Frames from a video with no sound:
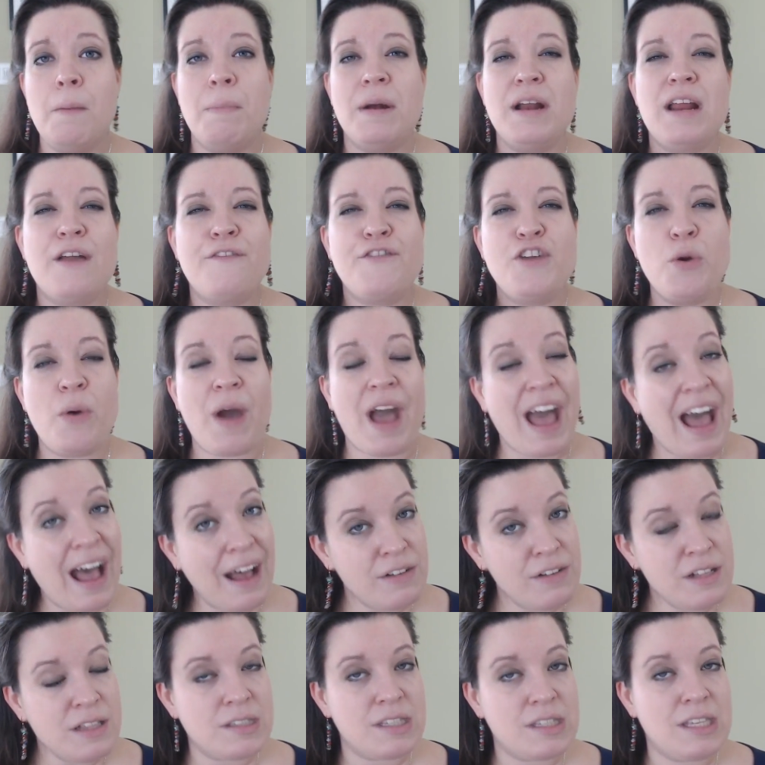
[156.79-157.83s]
But if you
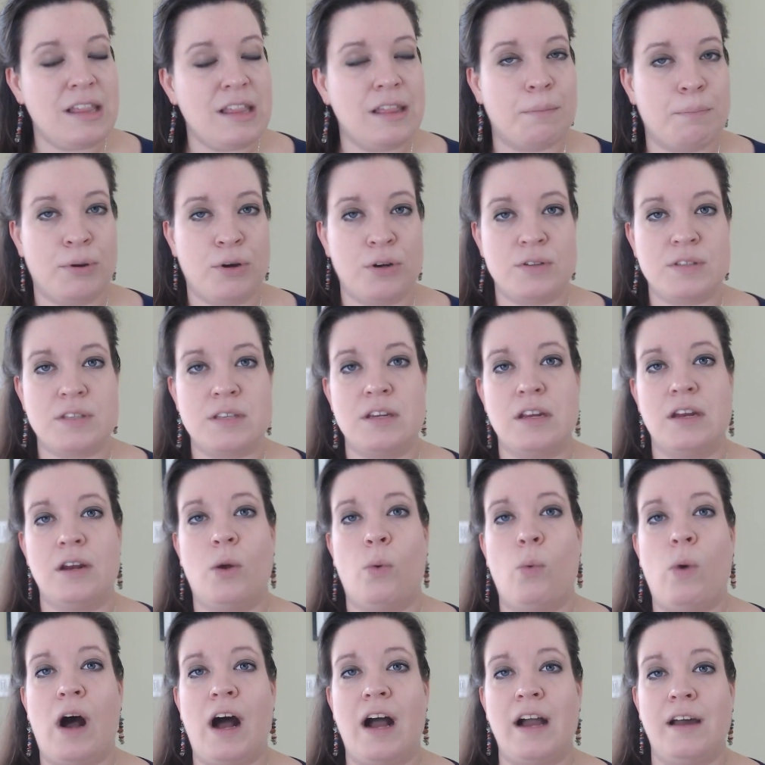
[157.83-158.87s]
haven't seen the person
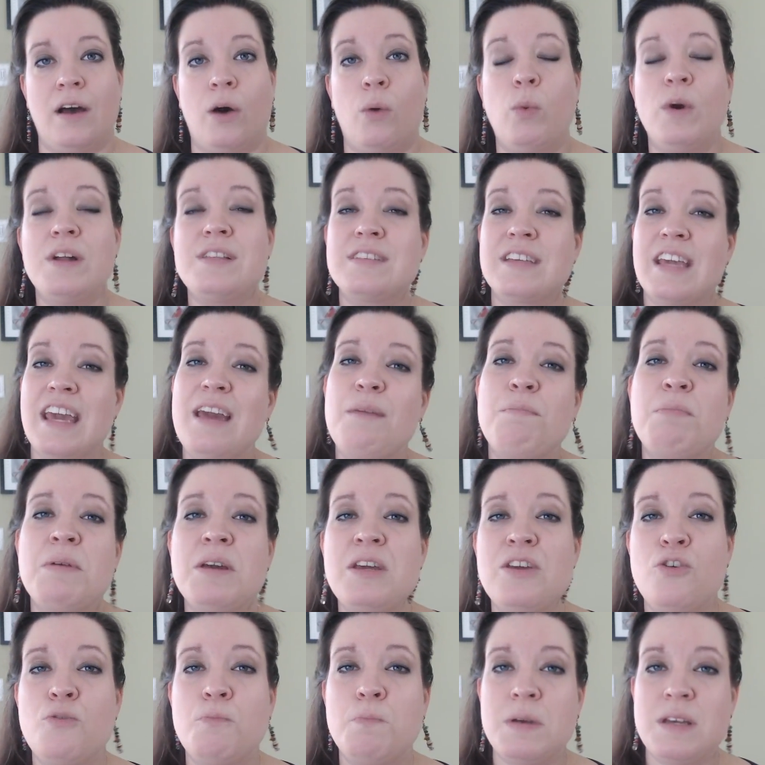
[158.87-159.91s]
in a while, what's
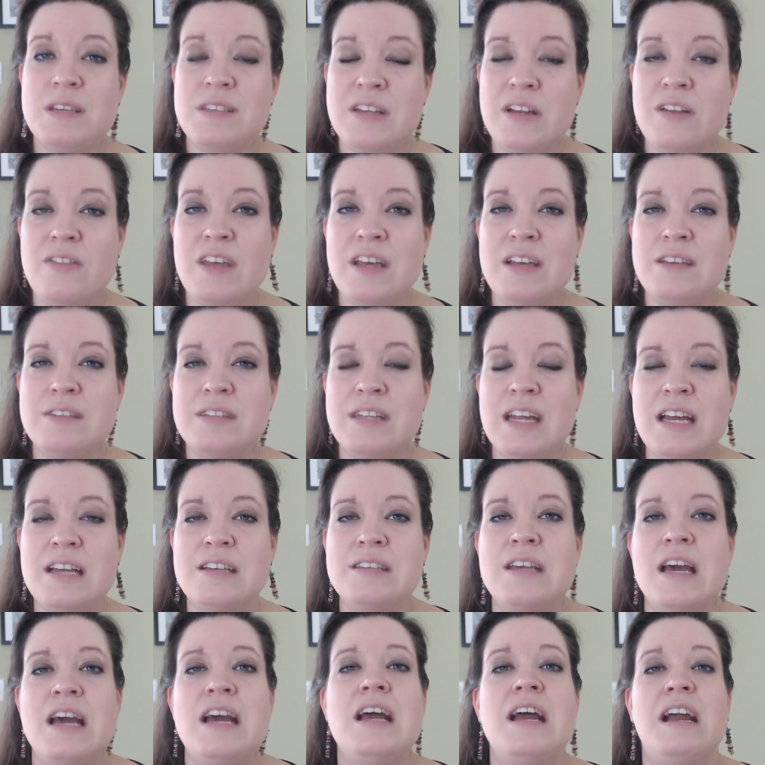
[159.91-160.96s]
keeping you busy these
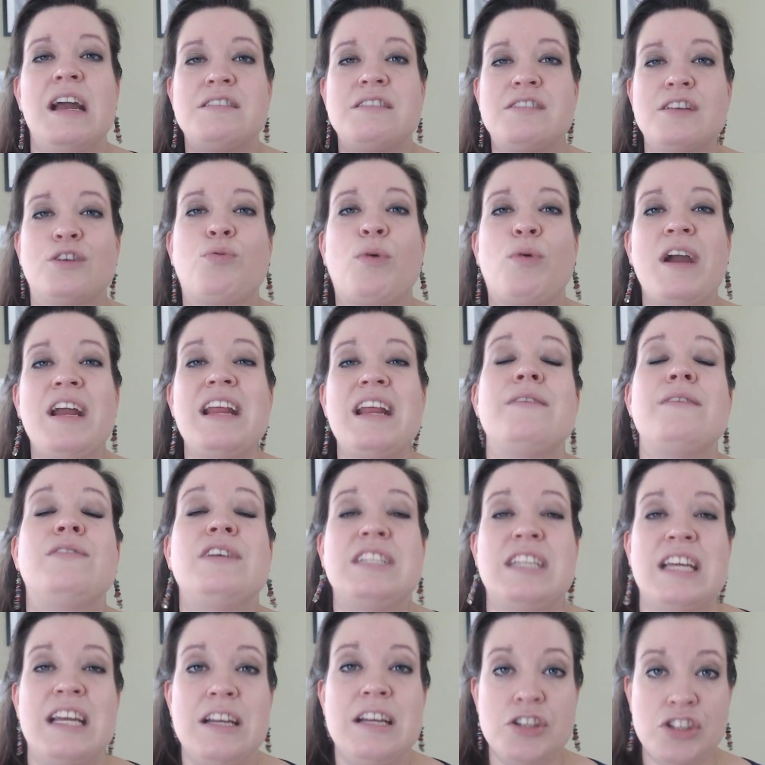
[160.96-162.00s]
days is a great
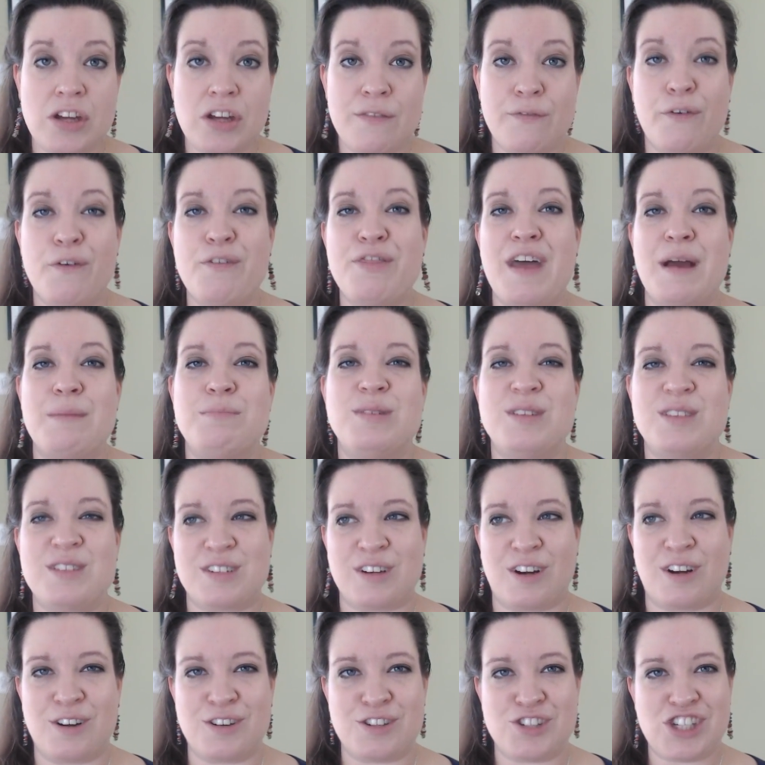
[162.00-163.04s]
invitation for them to
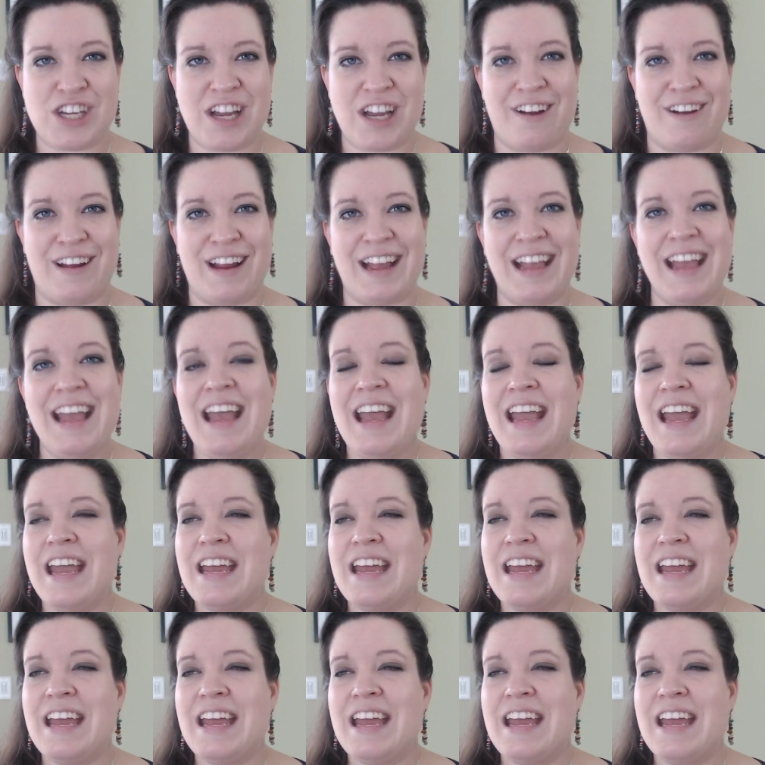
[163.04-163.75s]
start sharing.